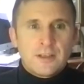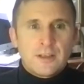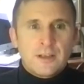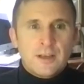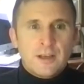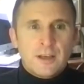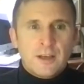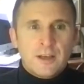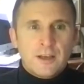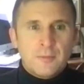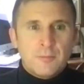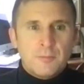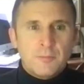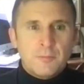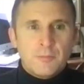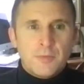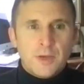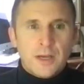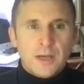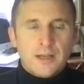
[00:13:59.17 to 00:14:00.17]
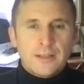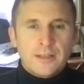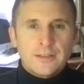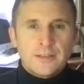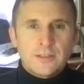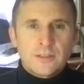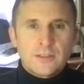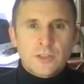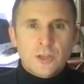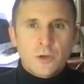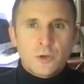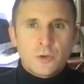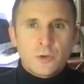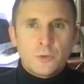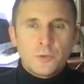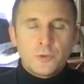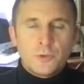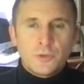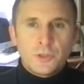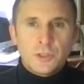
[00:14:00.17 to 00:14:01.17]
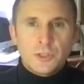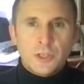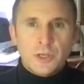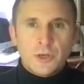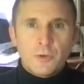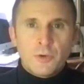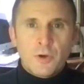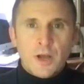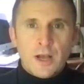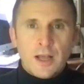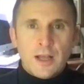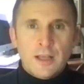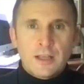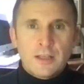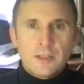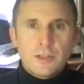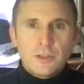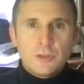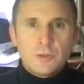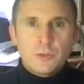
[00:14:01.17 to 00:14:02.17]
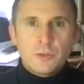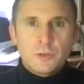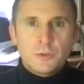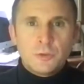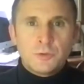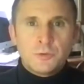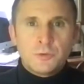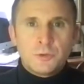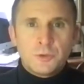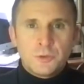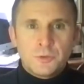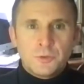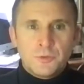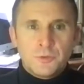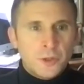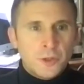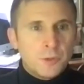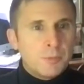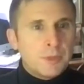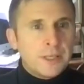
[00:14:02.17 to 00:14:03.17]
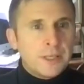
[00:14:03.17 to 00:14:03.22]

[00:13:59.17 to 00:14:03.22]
And so, you know, you're verbally